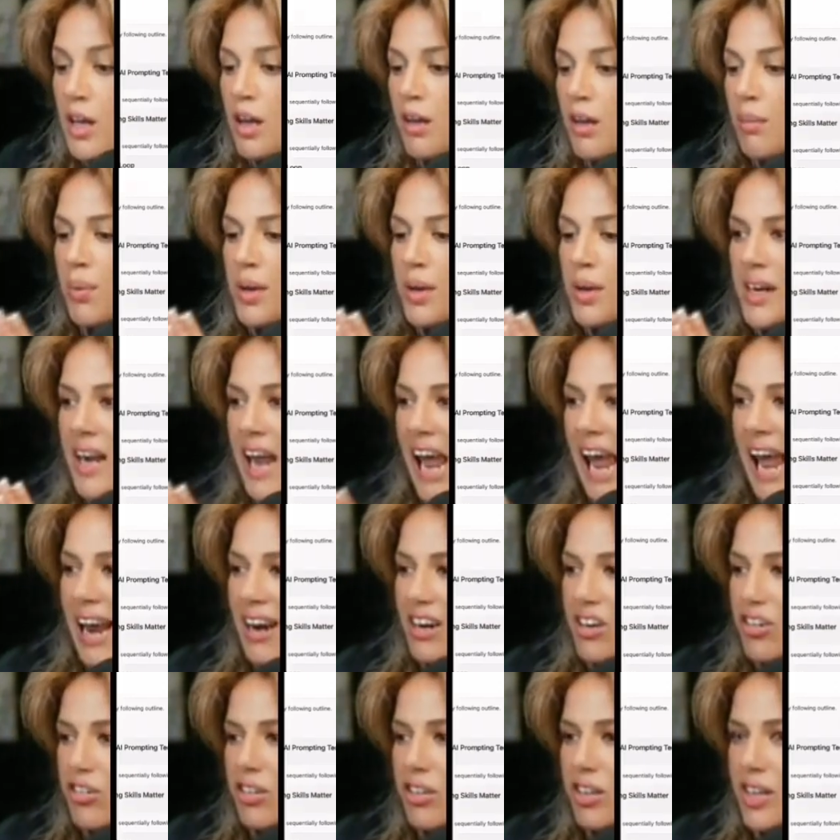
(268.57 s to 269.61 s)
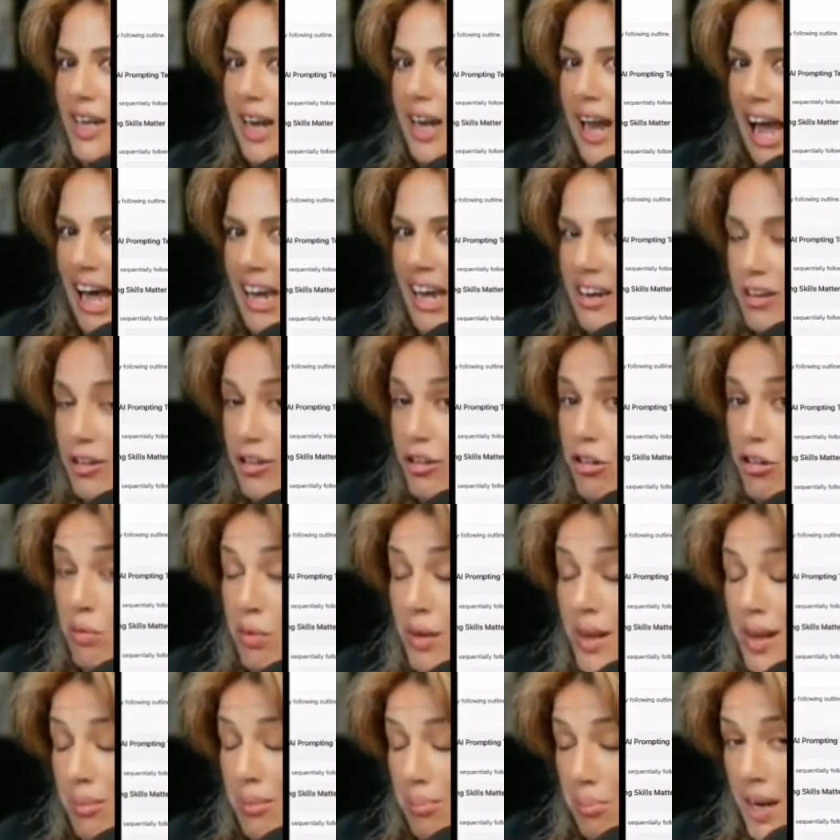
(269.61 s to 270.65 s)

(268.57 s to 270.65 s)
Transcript: but it actually added to it and